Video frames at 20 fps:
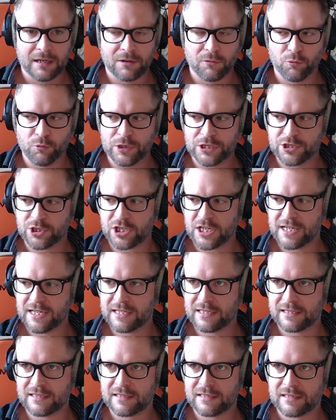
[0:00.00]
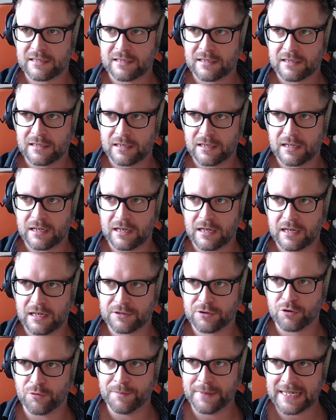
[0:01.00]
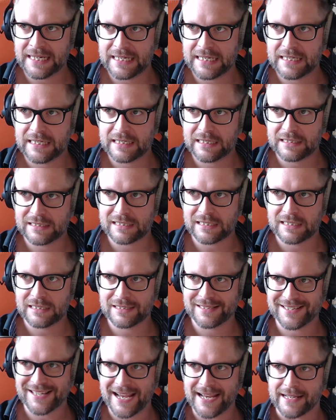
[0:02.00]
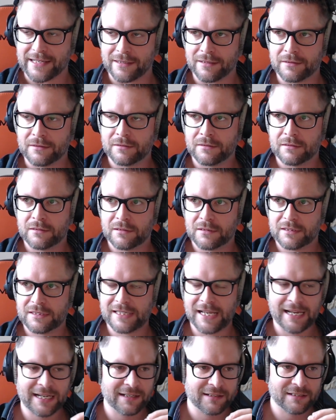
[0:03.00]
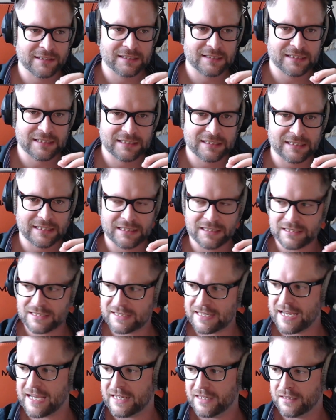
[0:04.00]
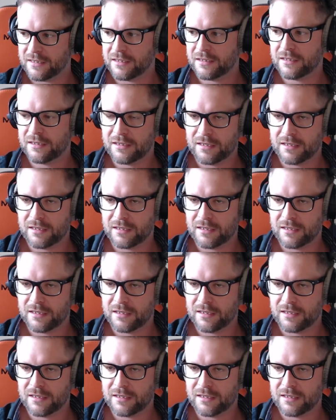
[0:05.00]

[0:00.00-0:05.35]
Which is, to me, is insane. Saying this is insane.